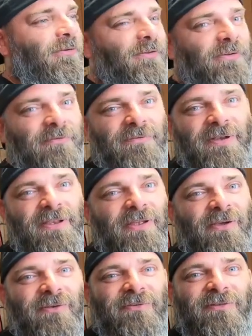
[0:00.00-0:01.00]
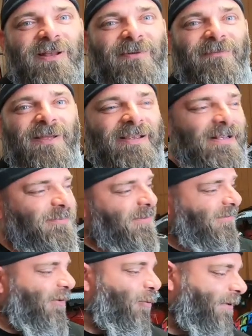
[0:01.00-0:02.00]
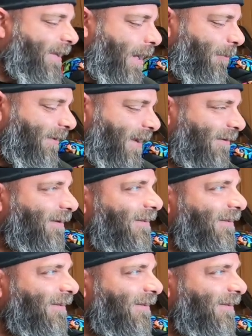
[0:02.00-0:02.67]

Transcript: in your videos. And I'm like, it's because I hold the camera down like